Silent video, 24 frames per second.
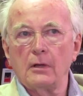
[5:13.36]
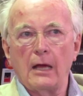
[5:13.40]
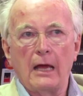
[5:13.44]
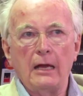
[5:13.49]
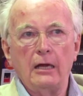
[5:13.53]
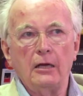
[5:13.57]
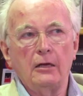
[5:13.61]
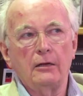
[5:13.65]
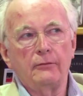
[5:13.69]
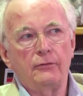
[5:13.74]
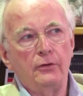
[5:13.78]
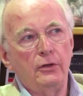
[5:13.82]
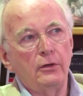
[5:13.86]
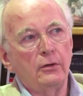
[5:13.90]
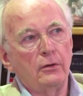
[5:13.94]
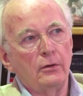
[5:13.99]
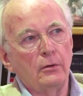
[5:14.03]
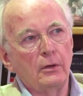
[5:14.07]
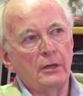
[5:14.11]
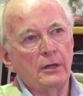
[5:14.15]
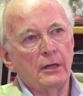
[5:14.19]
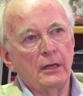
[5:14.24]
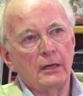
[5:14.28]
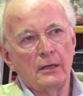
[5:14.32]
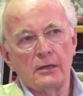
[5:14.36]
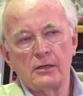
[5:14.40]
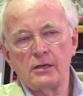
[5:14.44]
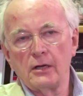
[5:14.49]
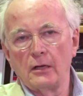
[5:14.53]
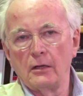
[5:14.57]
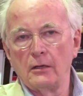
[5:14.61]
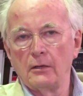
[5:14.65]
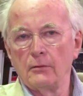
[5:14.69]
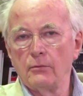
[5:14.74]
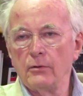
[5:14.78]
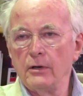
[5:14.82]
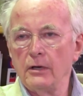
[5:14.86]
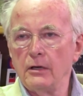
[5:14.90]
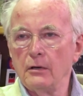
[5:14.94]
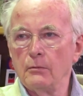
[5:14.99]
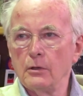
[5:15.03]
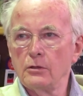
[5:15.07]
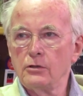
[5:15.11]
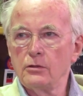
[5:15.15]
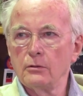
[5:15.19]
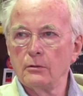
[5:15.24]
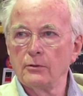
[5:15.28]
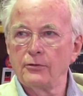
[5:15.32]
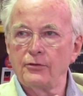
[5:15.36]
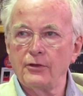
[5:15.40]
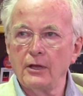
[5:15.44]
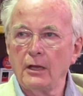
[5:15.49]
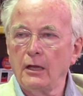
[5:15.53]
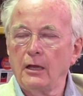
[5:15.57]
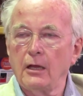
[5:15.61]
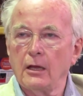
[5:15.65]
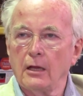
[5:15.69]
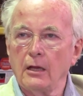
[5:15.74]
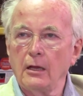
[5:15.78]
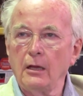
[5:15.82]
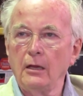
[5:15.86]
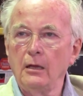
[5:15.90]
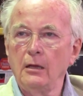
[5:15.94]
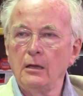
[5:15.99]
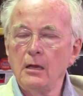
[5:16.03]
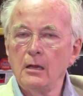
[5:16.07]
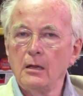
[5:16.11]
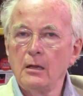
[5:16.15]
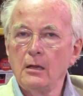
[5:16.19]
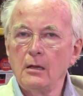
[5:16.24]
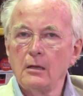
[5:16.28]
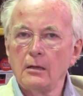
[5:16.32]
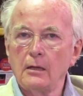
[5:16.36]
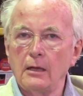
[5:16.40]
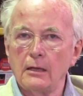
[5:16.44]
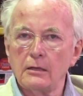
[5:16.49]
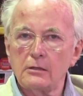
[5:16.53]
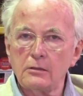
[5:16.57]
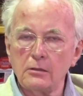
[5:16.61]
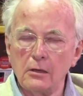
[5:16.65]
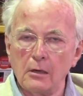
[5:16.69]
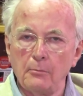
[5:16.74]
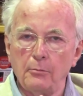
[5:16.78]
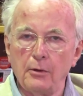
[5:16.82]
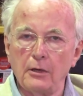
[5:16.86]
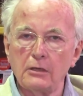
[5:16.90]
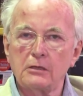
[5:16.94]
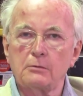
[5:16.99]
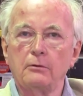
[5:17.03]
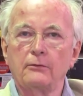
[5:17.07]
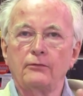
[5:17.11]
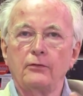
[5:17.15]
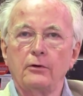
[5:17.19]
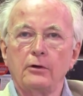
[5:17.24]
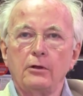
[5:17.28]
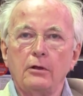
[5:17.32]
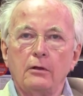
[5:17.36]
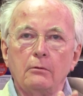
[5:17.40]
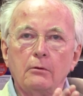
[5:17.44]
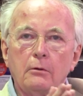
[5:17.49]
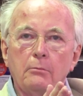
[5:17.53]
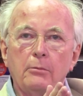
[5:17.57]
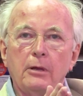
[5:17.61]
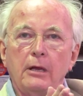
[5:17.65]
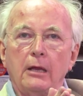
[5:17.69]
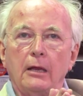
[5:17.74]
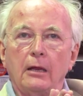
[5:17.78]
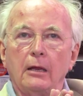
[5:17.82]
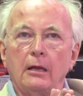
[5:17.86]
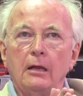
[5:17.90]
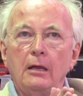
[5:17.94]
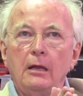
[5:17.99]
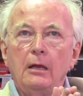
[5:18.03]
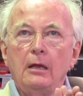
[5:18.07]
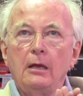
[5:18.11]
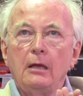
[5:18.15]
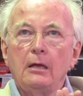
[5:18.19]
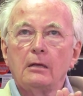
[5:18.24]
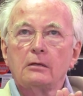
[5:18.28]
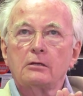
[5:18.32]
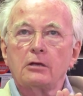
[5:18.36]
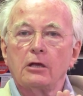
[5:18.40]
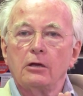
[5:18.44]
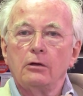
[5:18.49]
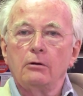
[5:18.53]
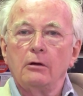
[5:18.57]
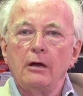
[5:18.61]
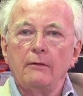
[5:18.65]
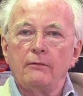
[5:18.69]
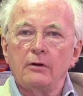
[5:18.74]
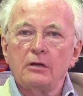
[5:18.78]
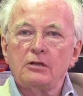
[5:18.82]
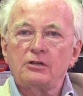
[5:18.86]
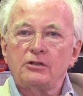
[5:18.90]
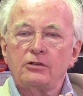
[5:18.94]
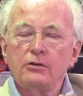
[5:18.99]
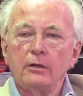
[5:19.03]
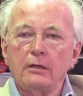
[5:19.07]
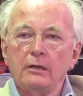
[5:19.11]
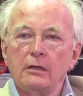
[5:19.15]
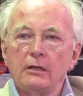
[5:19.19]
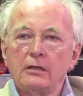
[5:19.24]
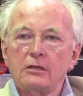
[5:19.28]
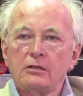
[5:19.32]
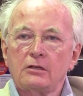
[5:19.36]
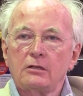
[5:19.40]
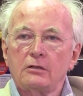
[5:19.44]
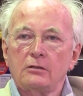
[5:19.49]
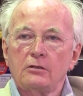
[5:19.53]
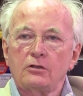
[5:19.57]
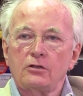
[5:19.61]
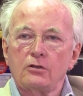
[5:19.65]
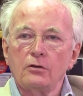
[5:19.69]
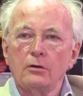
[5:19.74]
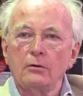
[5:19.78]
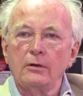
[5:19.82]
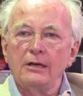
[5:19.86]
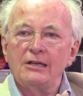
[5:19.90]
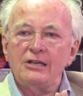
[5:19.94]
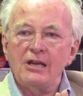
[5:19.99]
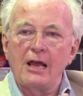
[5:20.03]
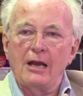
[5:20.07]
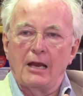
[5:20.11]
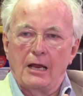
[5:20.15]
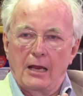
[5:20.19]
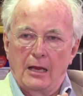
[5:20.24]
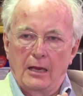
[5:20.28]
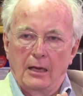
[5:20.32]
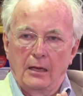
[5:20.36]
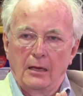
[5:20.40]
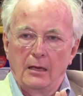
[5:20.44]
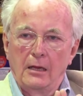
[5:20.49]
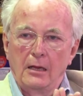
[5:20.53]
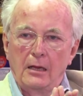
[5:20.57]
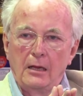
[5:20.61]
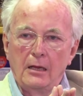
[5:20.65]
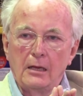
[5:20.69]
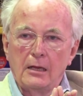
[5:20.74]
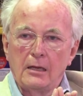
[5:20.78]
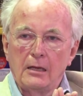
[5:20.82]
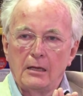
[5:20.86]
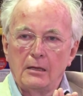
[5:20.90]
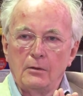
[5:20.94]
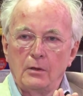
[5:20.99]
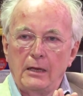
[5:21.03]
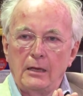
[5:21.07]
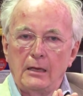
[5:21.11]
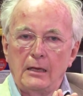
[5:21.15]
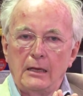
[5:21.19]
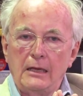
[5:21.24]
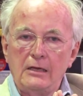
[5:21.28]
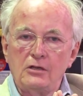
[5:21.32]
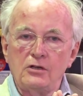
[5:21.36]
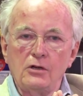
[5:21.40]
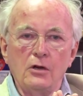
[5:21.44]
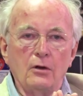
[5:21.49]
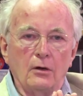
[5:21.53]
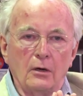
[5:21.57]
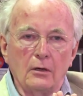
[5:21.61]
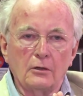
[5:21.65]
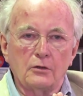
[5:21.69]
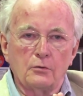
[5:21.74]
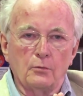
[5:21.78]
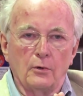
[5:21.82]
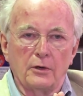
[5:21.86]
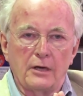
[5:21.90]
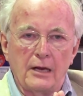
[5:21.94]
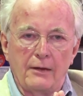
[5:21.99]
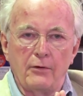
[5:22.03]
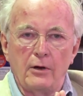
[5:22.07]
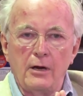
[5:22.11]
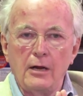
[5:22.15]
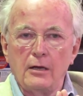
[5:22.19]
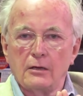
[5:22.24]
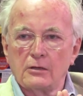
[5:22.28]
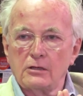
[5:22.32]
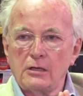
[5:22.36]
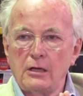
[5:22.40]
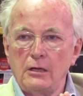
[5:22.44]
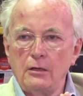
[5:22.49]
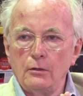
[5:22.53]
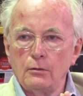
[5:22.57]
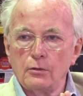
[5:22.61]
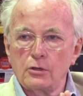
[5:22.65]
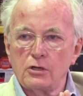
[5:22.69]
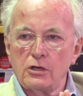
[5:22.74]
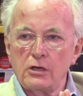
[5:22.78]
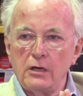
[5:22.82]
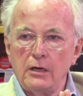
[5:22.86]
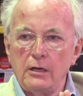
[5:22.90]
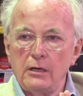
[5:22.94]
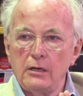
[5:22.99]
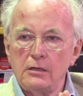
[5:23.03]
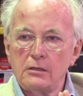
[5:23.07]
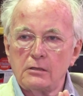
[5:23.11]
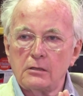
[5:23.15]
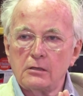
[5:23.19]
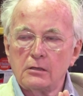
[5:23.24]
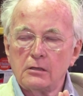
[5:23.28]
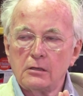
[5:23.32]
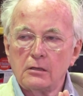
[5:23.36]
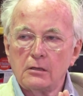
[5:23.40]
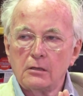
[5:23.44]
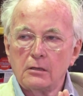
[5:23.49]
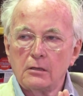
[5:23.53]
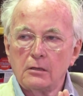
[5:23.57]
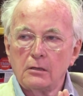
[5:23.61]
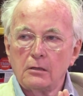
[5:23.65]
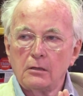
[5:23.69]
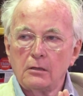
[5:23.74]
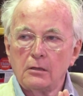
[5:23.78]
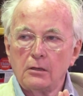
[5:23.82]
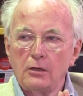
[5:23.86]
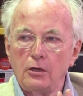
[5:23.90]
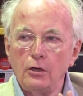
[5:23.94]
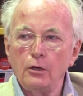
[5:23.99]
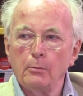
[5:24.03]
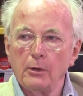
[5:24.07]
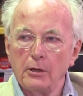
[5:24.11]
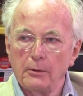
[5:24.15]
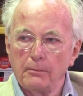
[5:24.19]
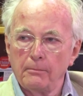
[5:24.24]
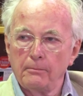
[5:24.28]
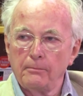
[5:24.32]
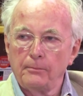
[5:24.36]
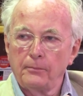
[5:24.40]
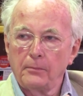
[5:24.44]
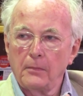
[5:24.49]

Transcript: any of you and then tell the reader what you're thinking, that's not possible for a human being. So whoever is doing this storytelling is not, whatever else he or she is, human.